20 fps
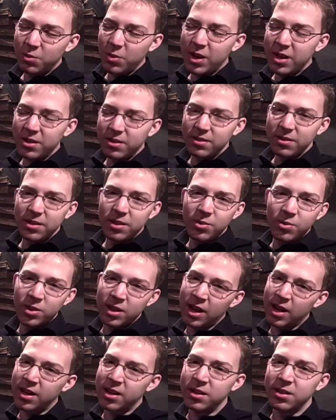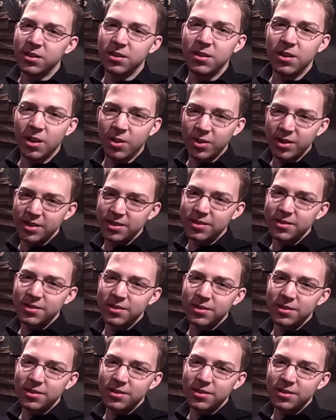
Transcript: way you and I know it